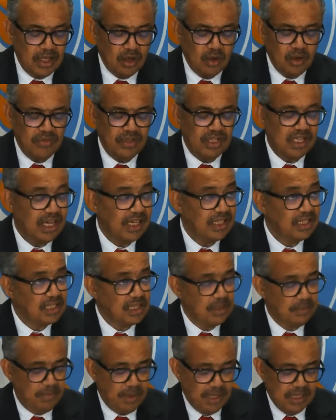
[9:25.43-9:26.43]
The
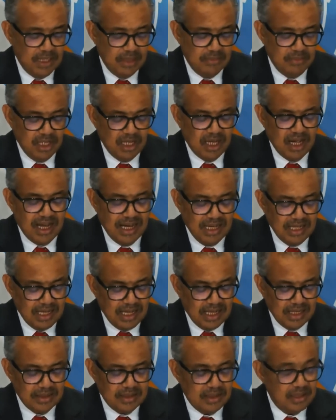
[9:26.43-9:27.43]
COVID-19 pandemic
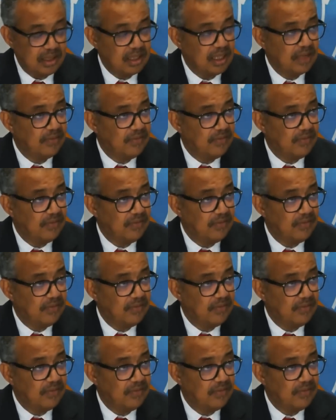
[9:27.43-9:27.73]
highlighted